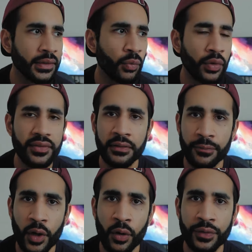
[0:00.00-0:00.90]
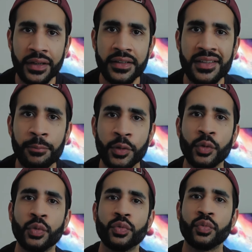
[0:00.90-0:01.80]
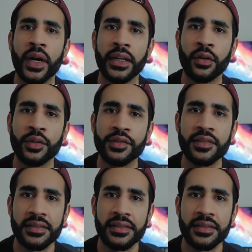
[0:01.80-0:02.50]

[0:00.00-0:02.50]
what's involved in a typical radiologist's